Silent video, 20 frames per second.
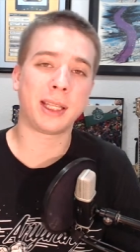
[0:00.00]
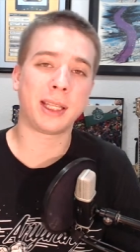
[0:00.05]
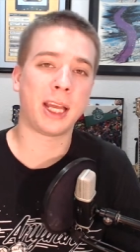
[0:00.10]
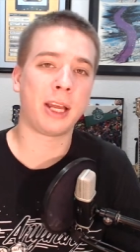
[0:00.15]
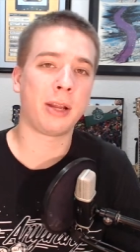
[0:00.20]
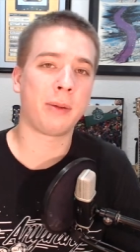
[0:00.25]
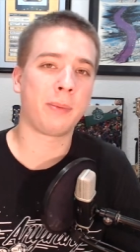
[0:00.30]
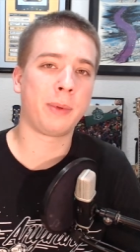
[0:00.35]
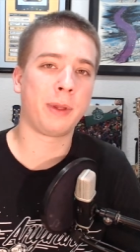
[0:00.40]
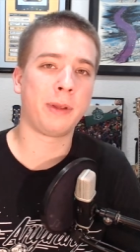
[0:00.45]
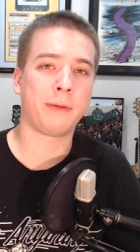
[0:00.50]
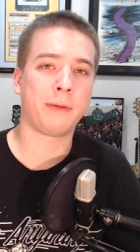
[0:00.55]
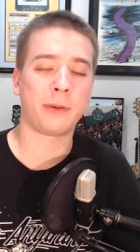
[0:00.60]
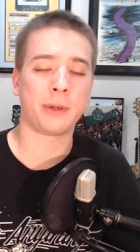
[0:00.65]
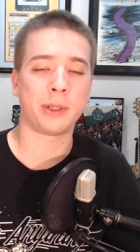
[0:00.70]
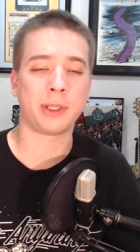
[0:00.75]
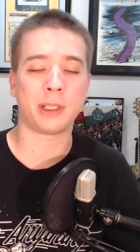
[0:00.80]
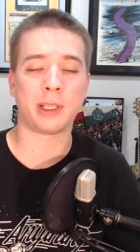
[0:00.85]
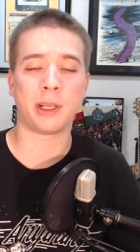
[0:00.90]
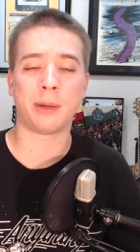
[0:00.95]
that'd be for
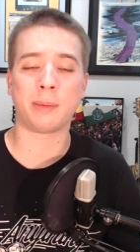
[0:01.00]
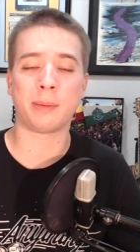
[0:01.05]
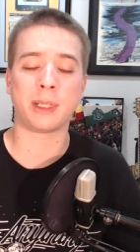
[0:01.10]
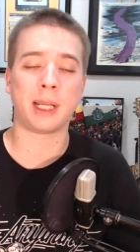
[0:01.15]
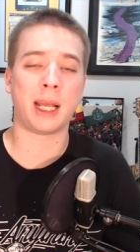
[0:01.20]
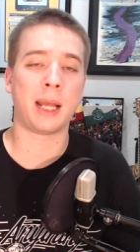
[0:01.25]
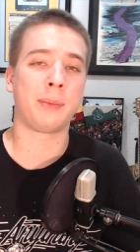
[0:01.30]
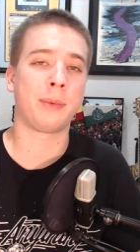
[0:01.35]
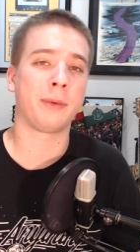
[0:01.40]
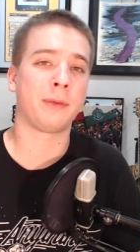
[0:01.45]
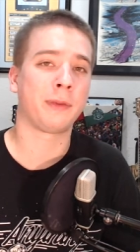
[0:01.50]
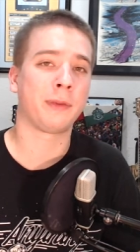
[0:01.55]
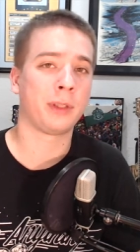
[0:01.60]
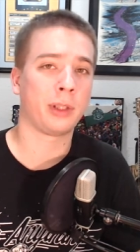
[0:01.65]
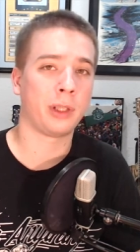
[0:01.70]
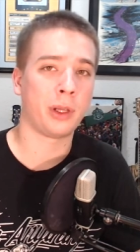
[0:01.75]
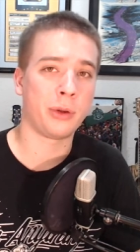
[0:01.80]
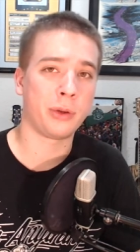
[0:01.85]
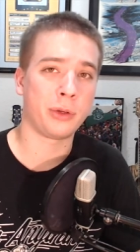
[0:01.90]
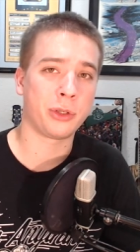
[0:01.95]
some type of
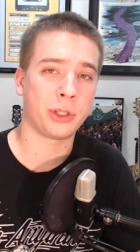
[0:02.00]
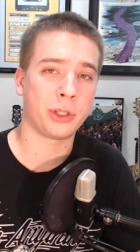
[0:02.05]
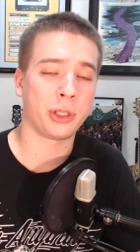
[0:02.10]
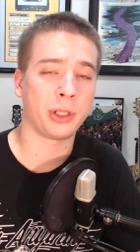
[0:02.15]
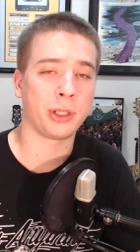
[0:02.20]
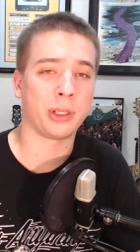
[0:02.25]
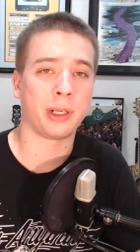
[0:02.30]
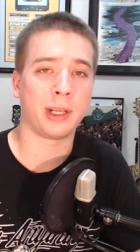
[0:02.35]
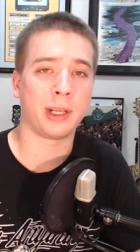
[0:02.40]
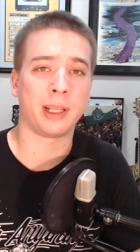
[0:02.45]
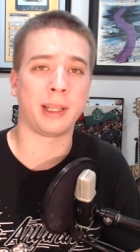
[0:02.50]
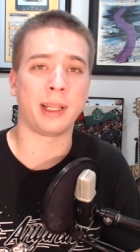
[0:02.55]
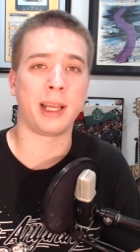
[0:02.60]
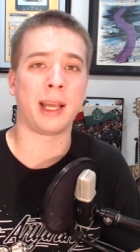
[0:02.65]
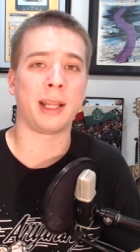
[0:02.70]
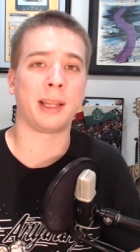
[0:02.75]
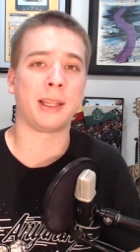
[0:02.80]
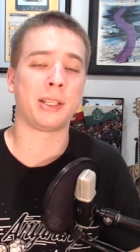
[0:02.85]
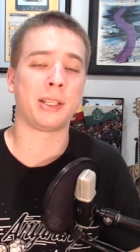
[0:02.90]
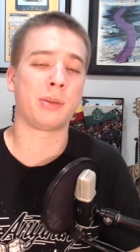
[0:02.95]
closure and
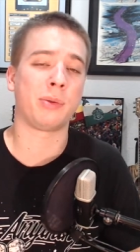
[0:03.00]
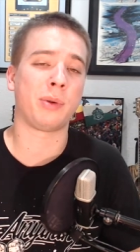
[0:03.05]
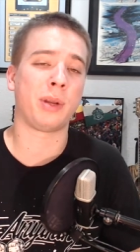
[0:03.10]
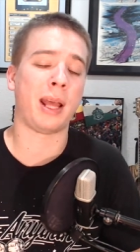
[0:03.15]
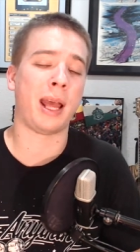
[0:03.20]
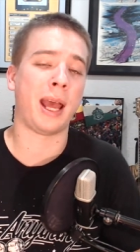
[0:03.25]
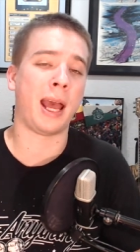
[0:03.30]
that this would